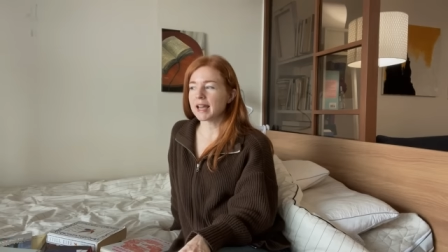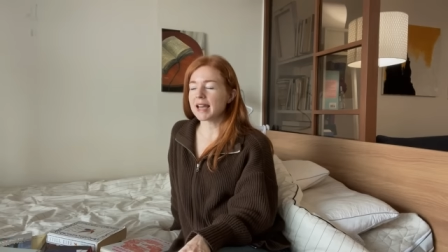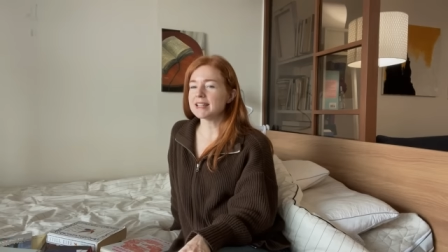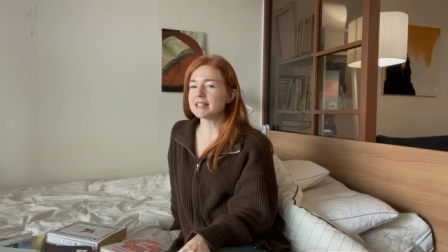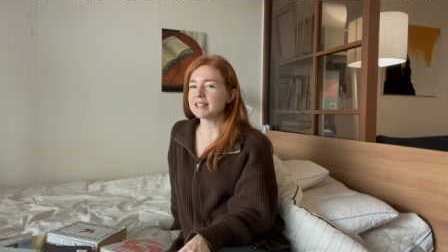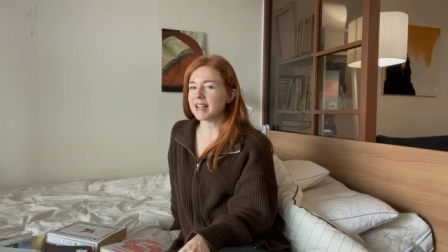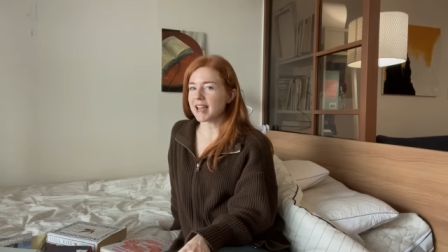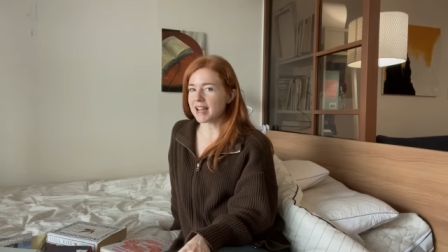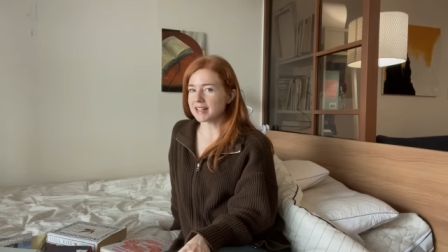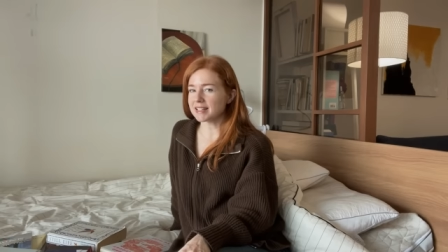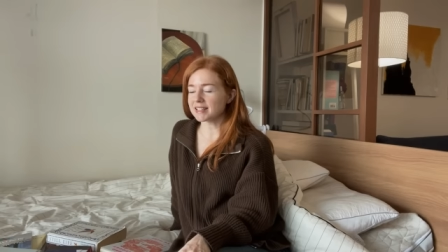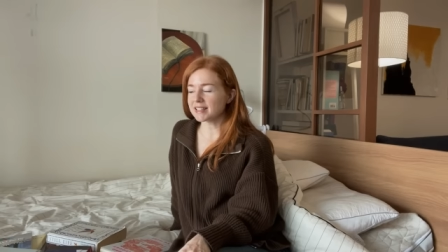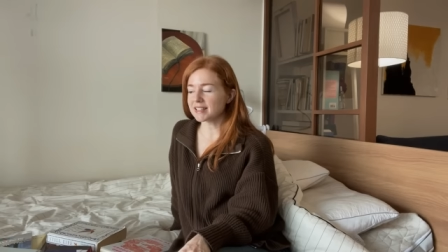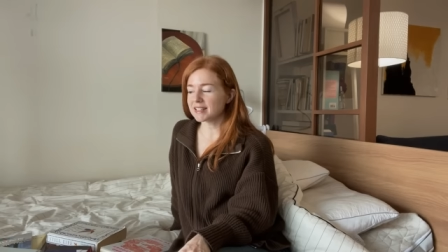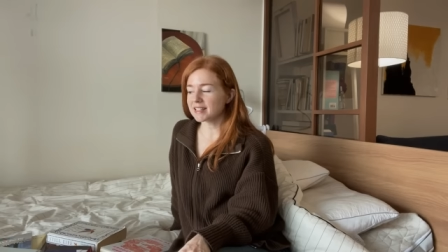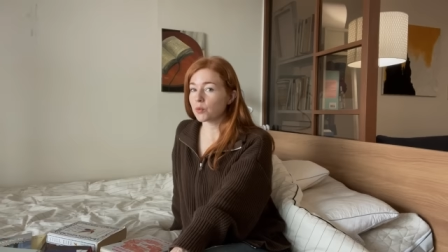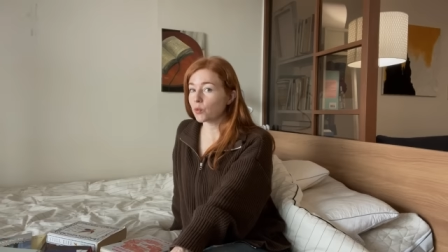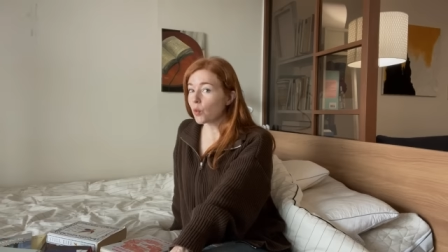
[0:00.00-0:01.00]
And
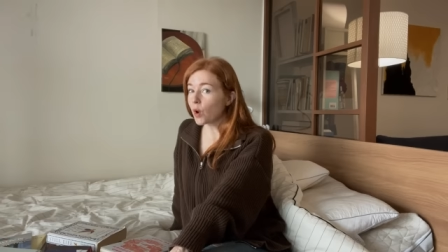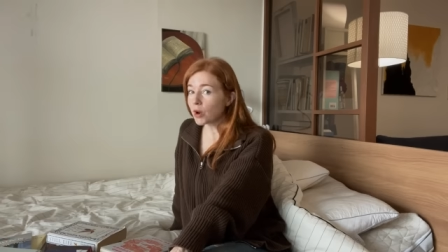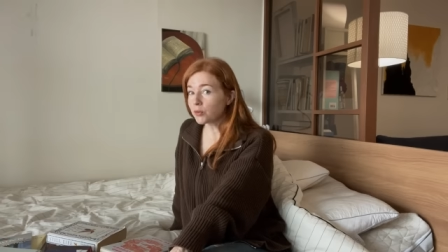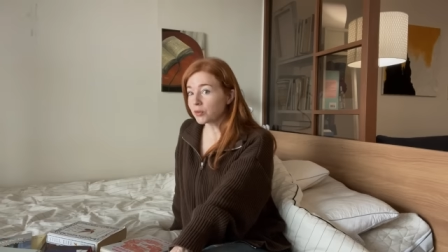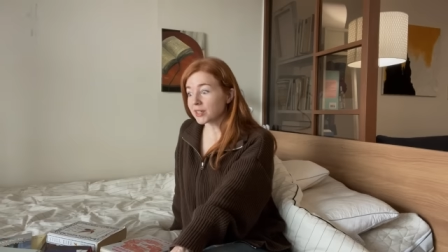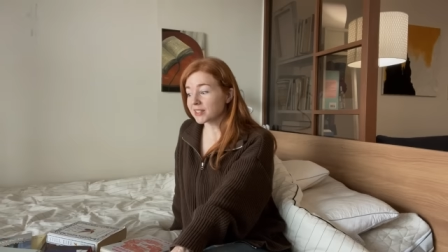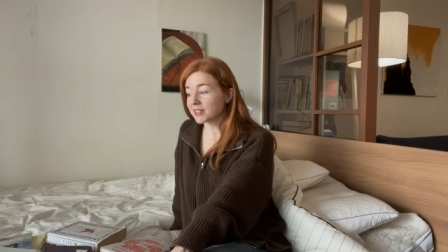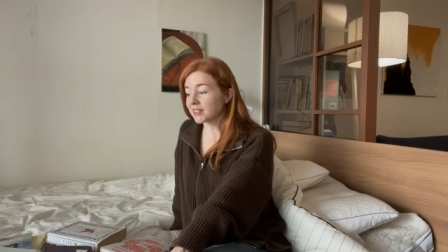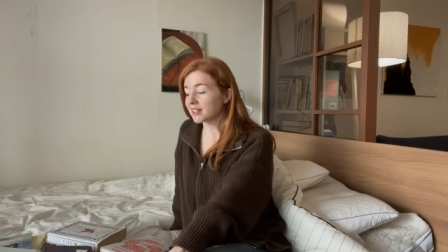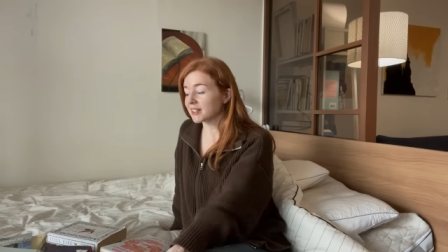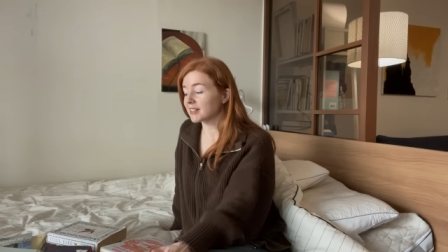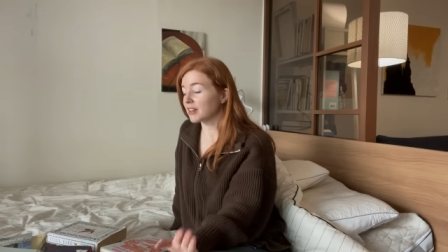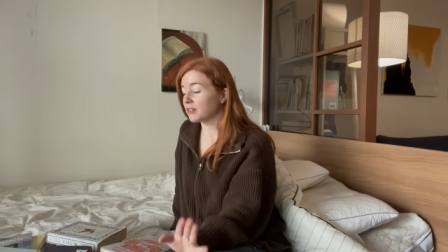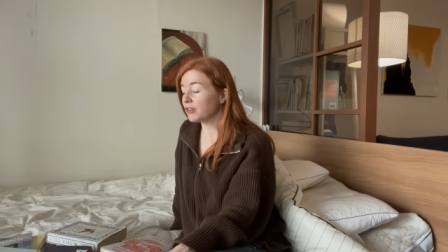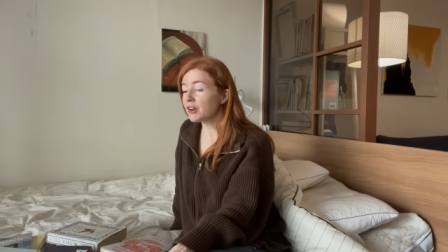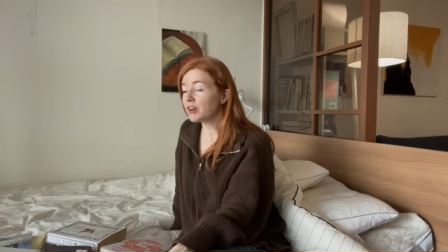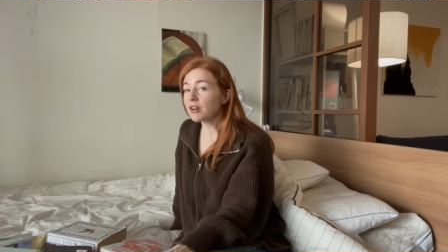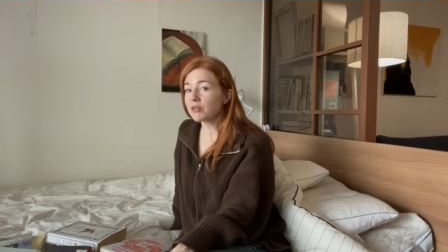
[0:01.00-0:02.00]
yet, one reason is
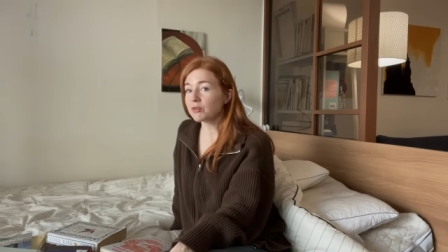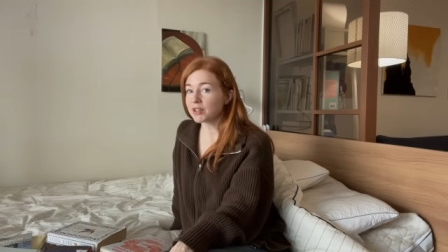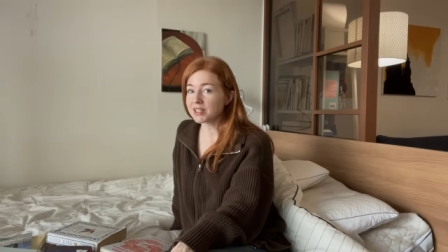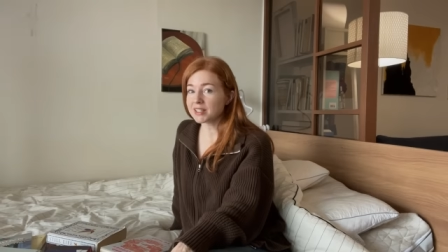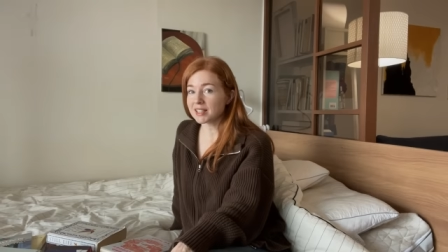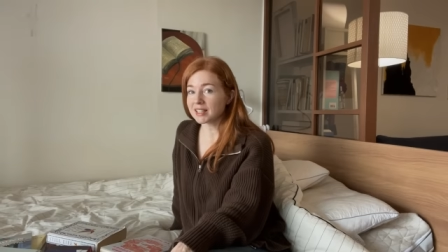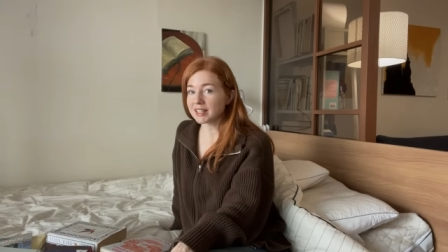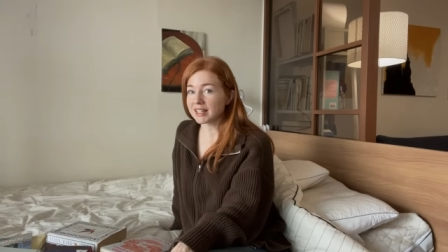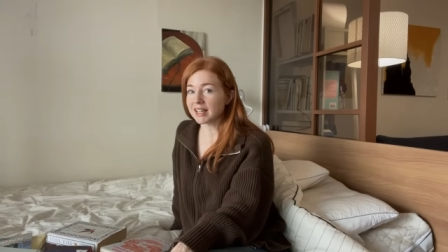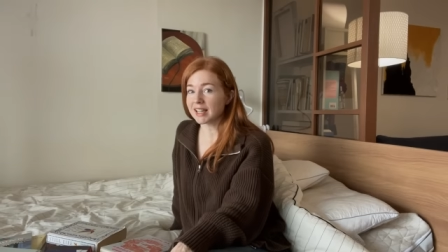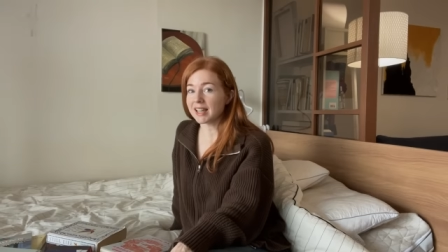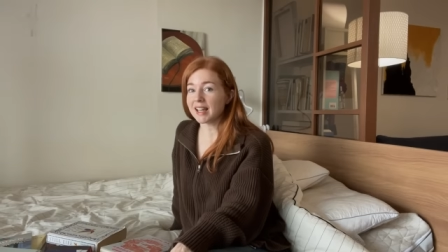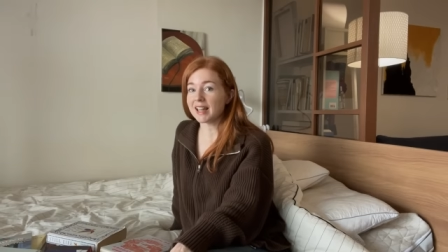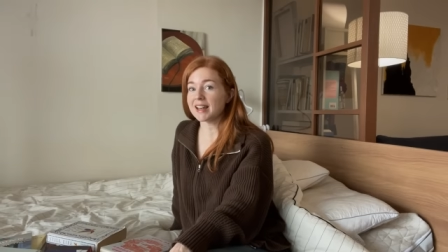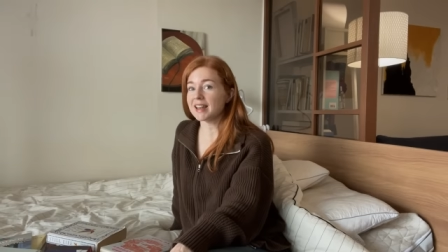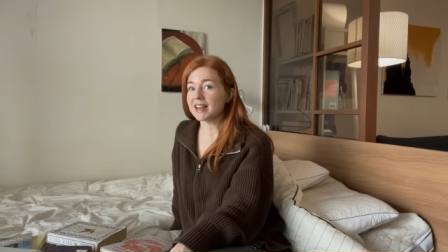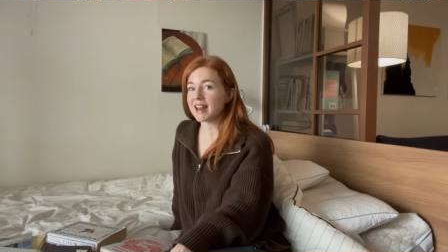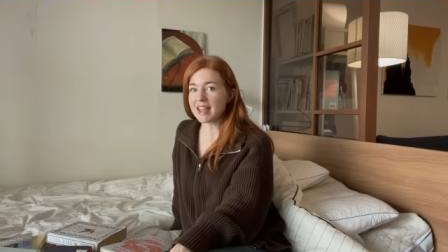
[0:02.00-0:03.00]
that very recently,
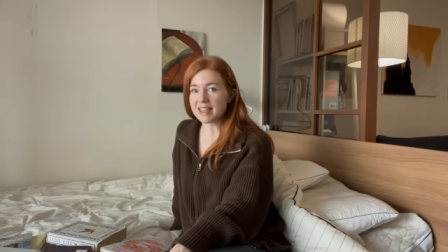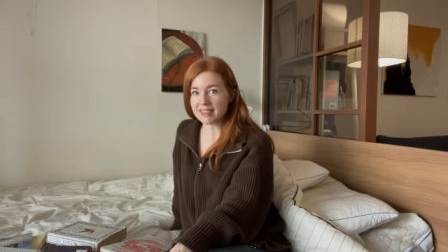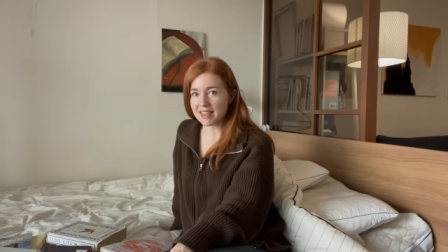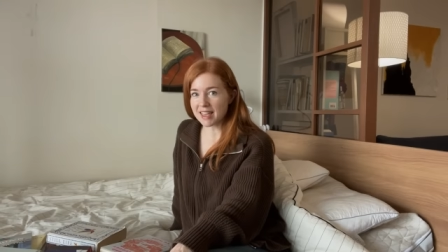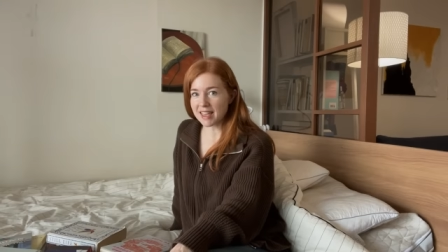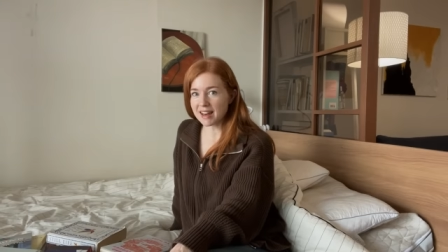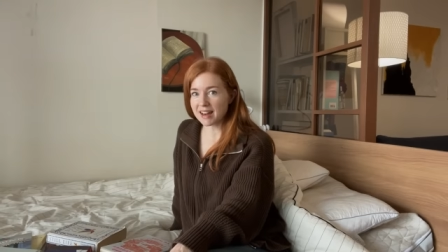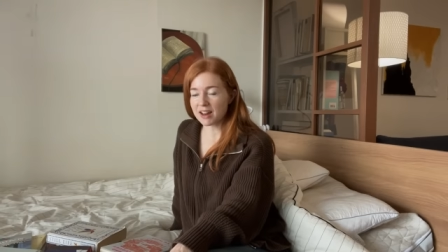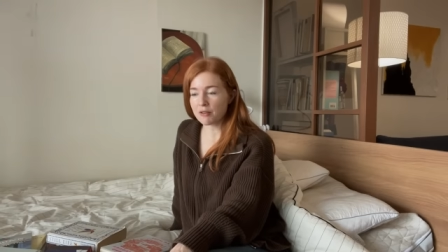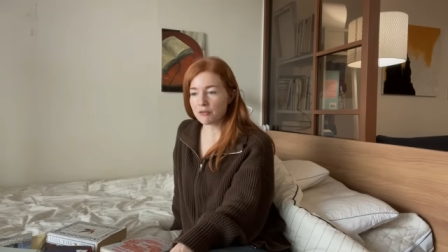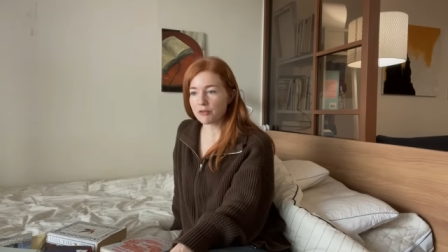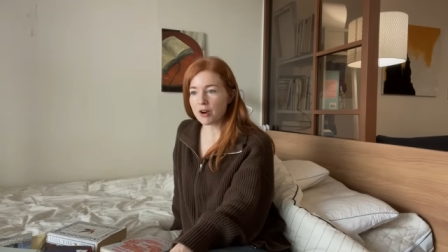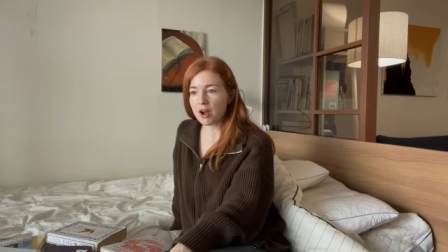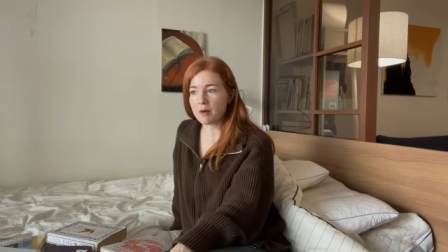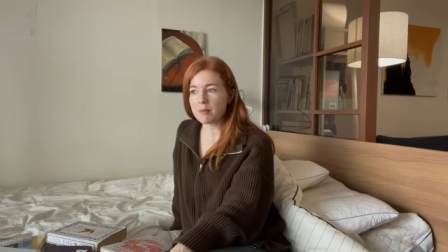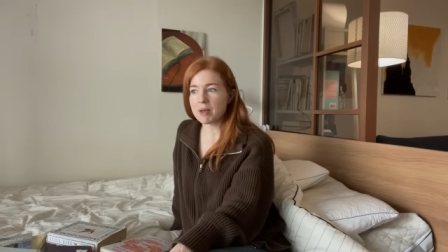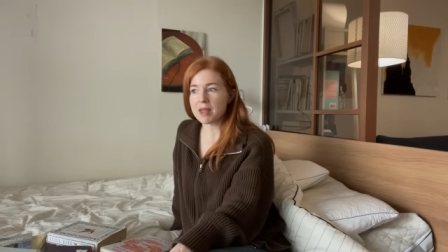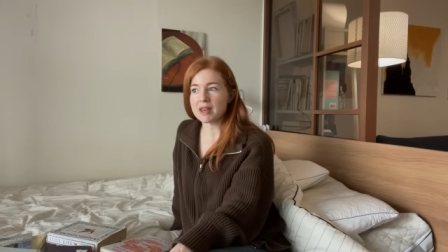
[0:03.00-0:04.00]
Nathan
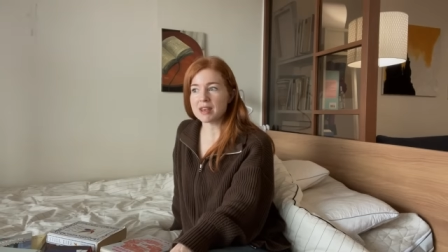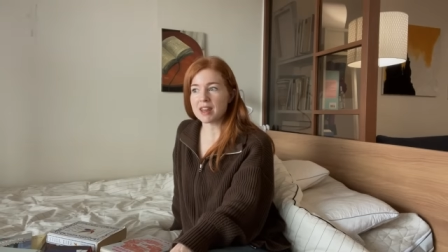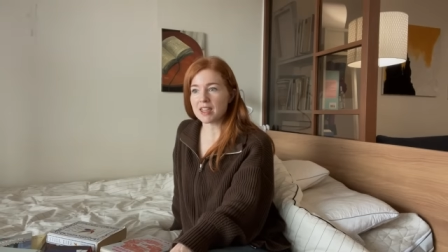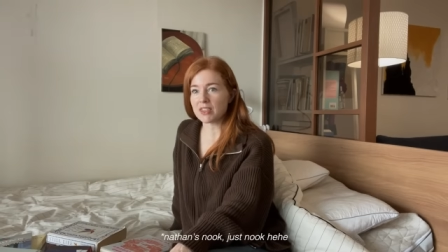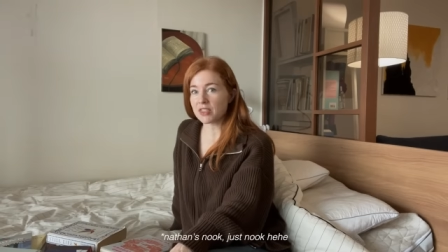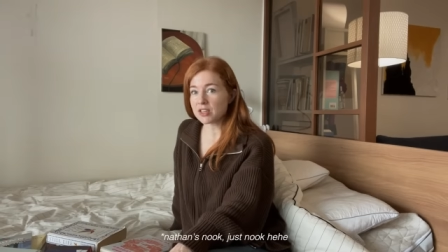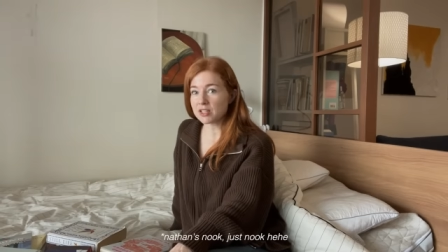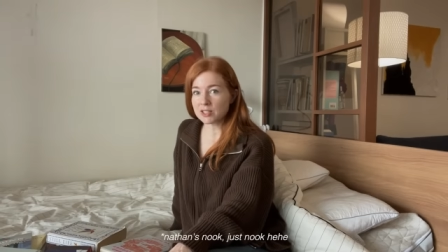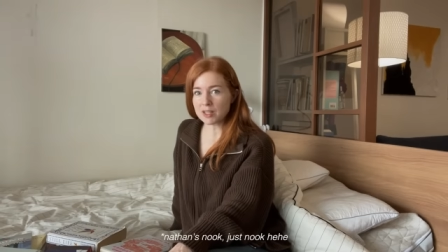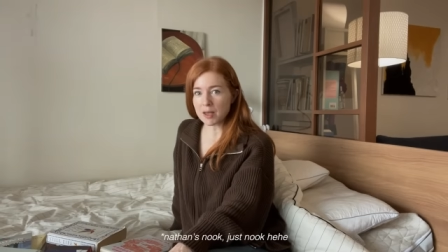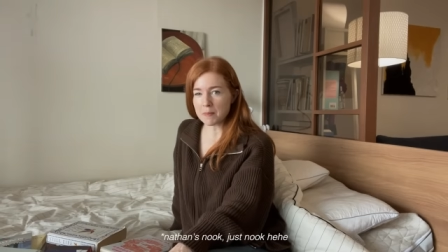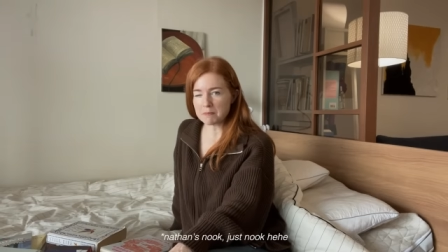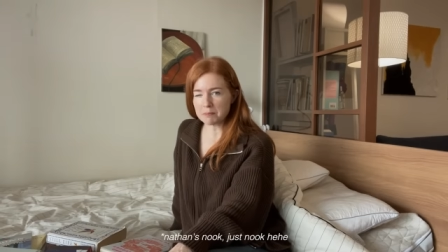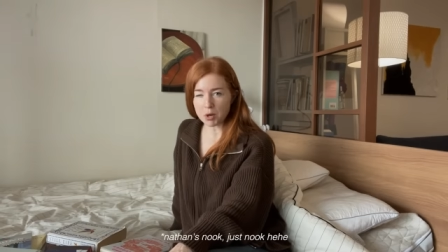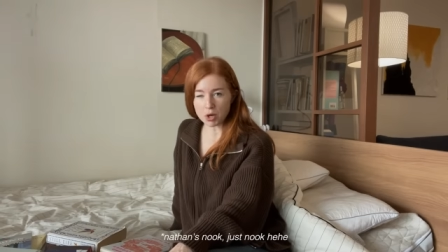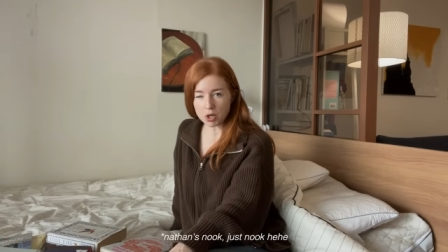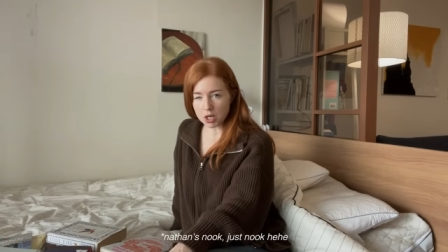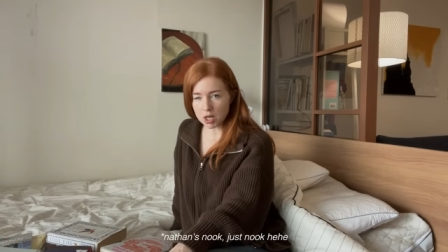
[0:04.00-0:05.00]
from Nathan's
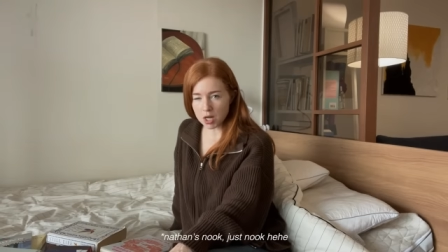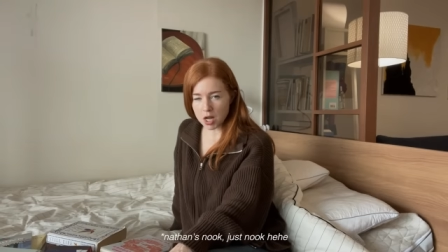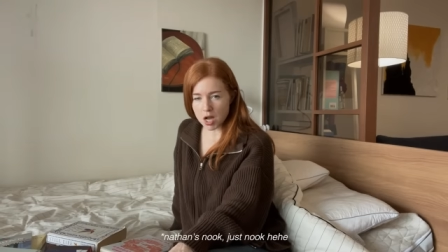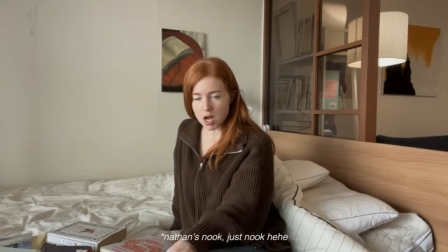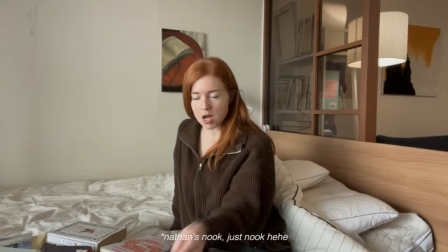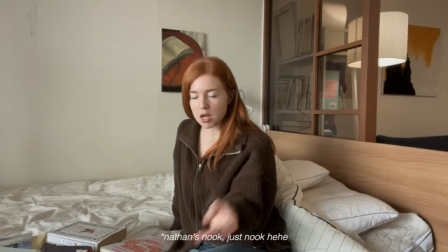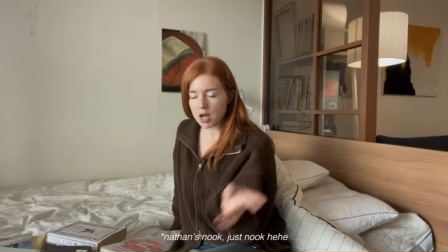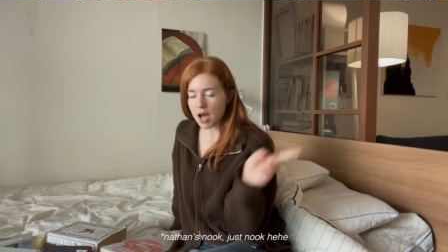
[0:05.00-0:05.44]
Book Nook,